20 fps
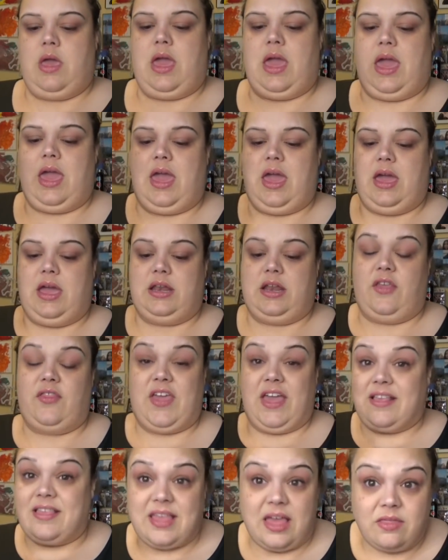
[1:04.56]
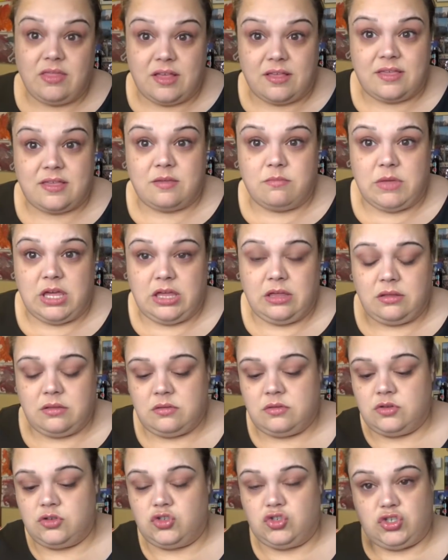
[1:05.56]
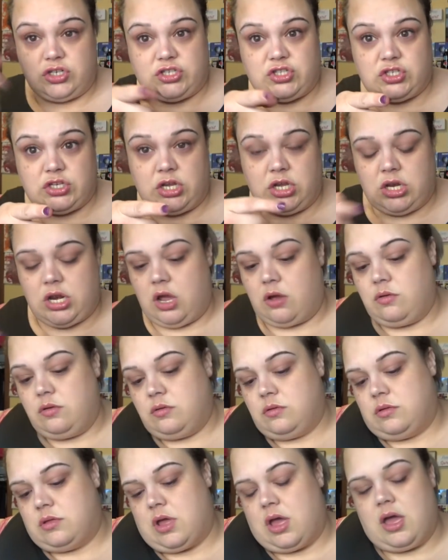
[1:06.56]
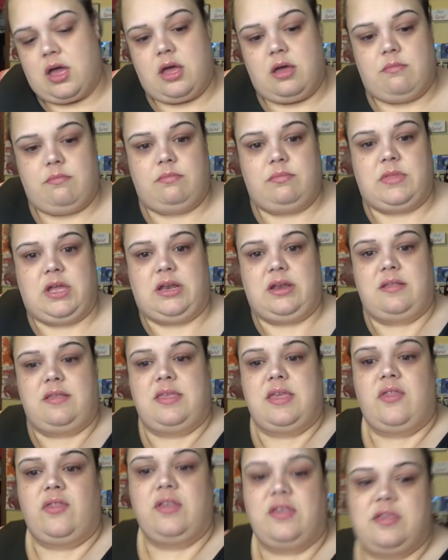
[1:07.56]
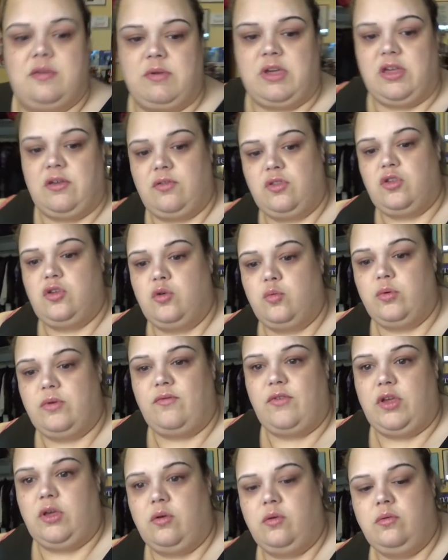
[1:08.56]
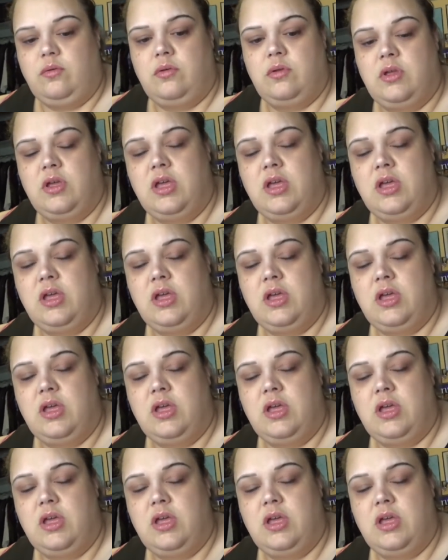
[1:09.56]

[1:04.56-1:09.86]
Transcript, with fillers: And they sent this to me, just so you know. Um, they did send this to me to review.